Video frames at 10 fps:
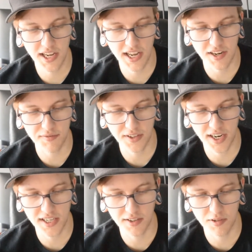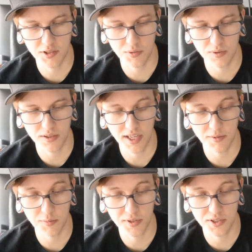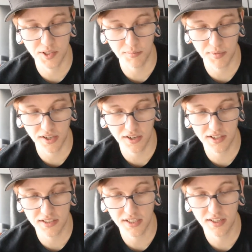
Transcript: and a frightening ritual that will push them beyond